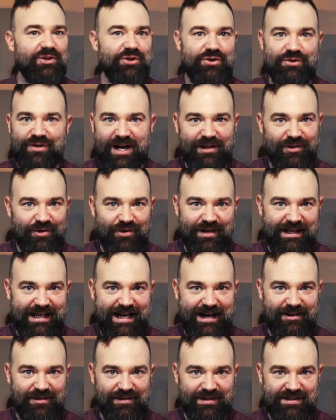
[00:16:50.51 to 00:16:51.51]
You're not learning
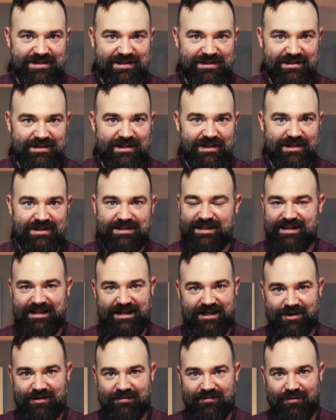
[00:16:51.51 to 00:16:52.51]
how to listen to
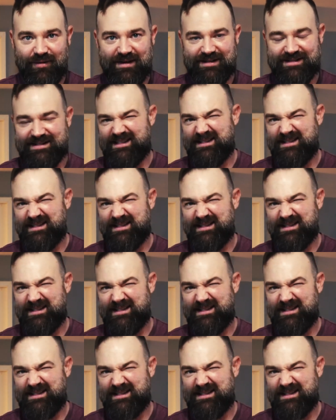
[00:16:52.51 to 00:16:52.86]
the inner voice.